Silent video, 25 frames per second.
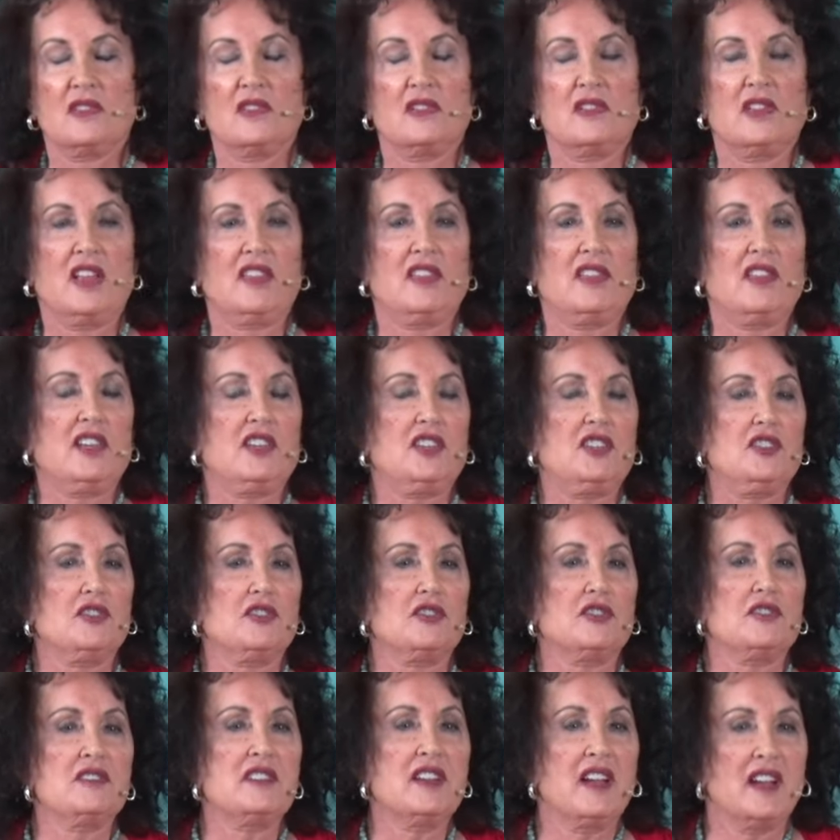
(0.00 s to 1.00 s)
they think
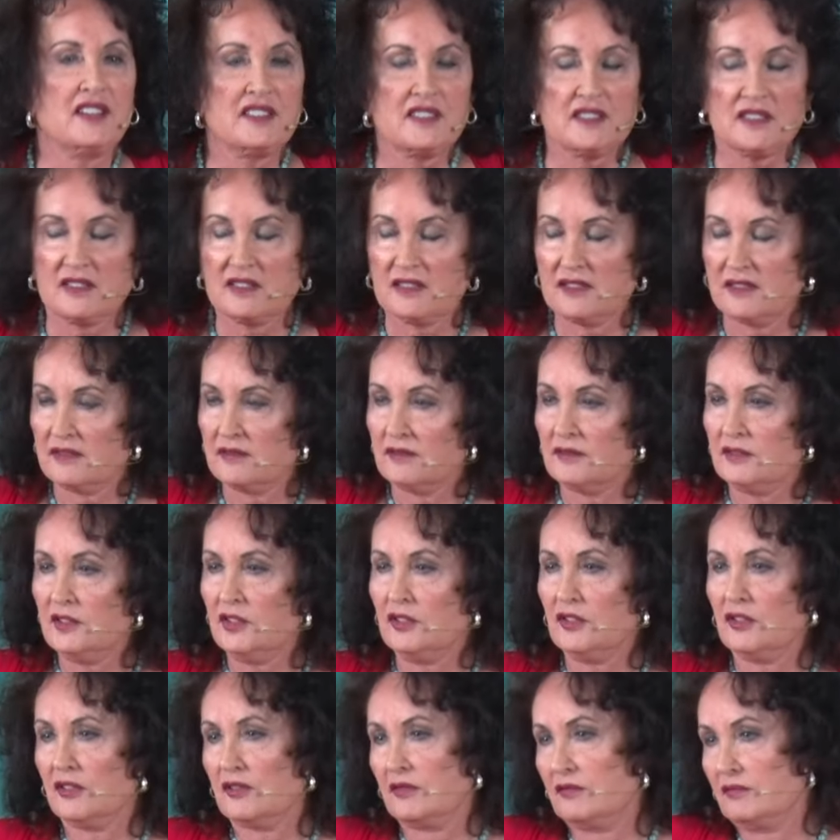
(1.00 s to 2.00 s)
you're nuts.
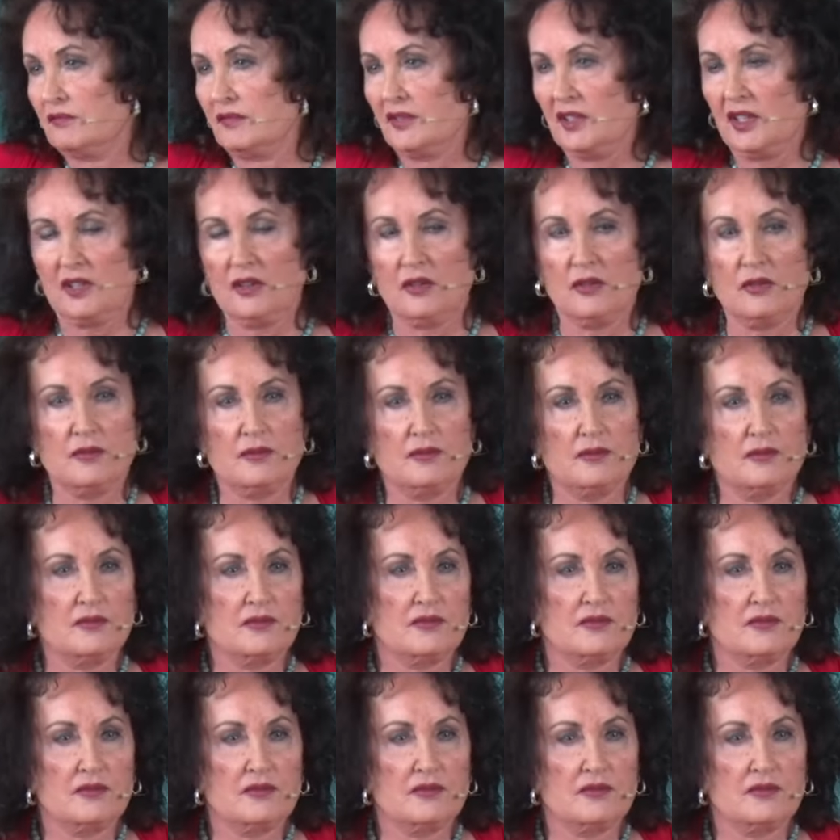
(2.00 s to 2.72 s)
You're, you know,